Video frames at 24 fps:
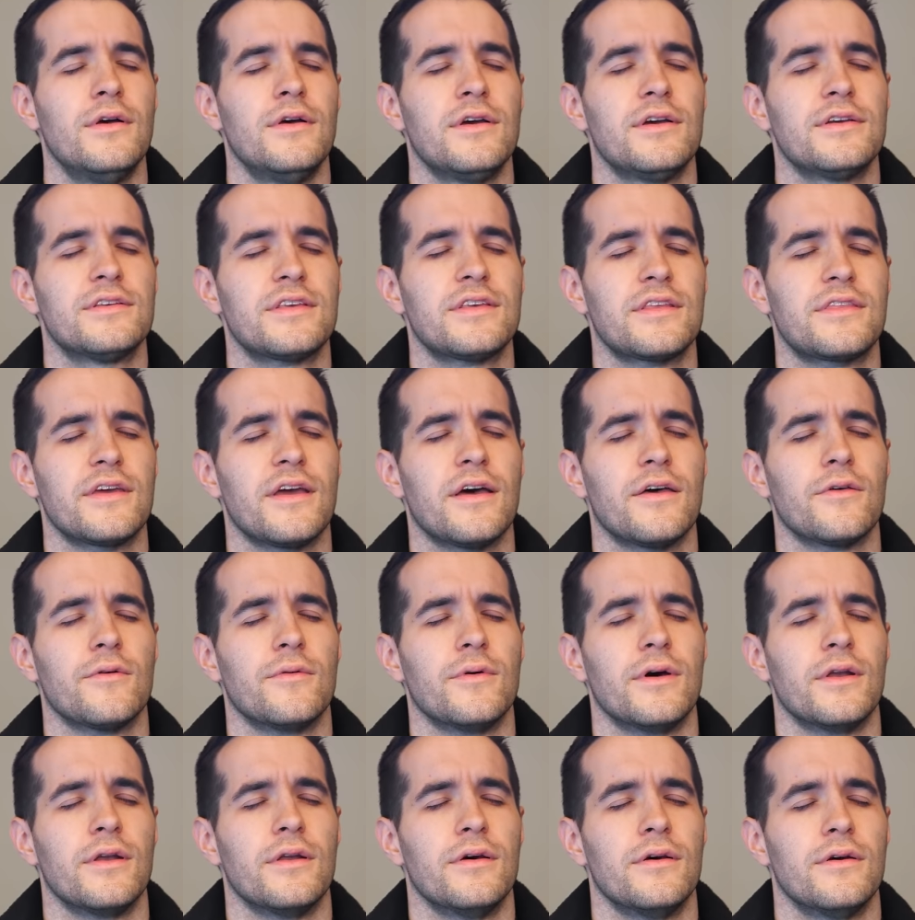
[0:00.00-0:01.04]
Is it the other
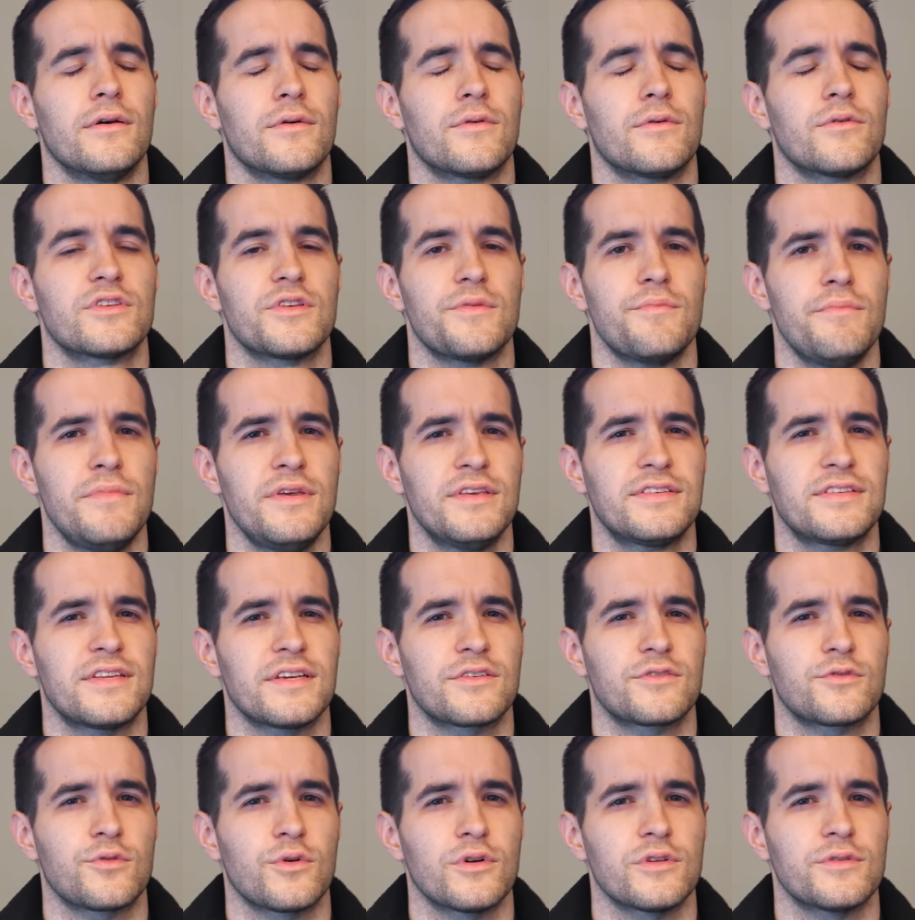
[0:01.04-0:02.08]
one? Or is it
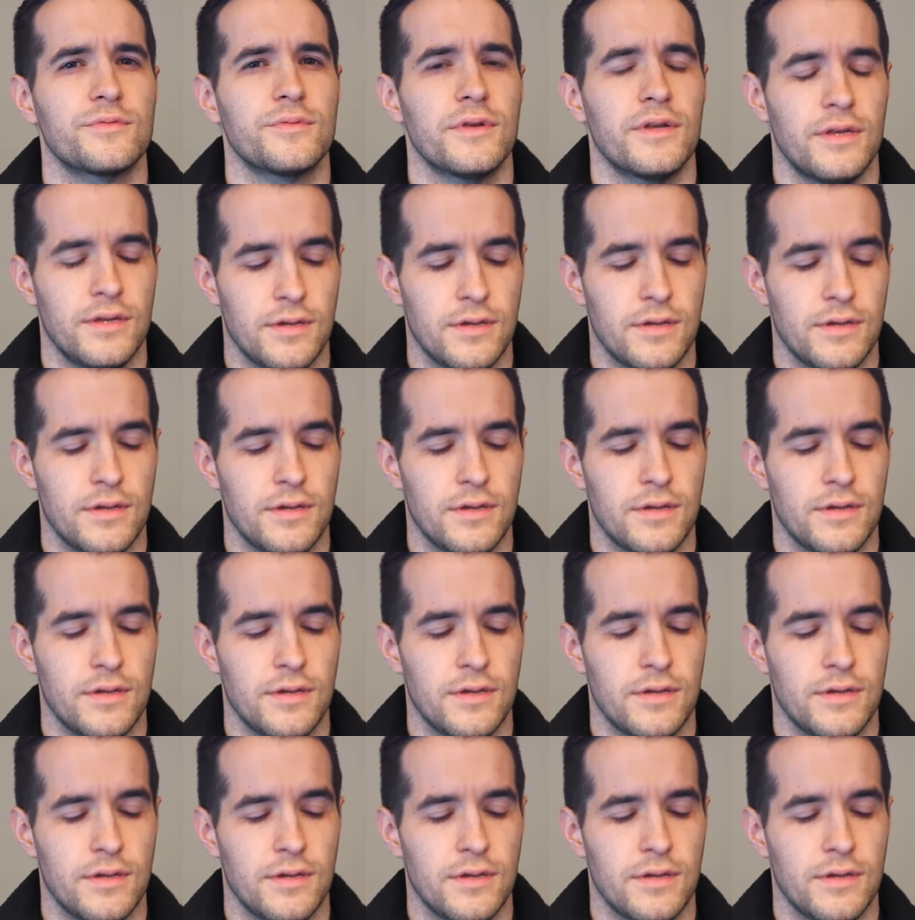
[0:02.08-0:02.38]
Mystic Swordsman?